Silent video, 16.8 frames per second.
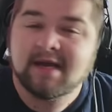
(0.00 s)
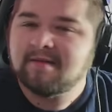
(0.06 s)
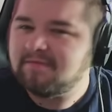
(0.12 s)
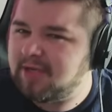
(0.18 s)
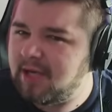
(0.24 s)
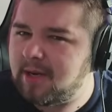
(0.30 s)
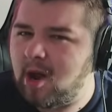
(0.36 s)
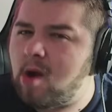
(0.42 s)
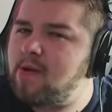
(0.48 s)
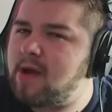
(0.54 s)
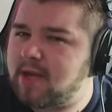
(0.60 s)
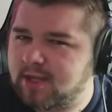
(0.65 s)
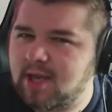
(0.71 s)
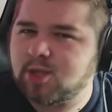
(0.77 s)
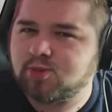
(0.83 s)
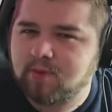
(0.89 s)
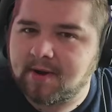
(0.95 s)
you know,
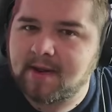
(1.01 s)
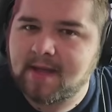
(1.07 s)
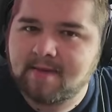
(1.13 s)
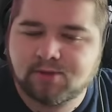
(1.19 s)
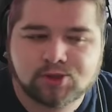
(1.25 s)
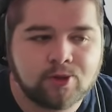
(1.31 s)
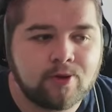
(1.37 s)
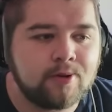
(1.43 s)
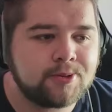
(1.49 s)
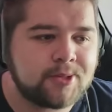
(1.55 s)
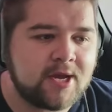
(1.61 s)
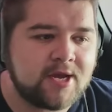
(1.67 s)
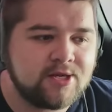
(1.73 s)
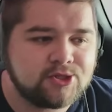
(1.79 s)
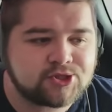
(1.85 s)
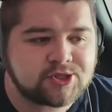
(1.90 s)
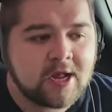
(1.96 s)
it's one of them sort of
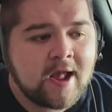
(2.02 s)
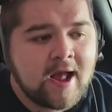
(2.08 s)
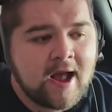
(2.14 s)
things.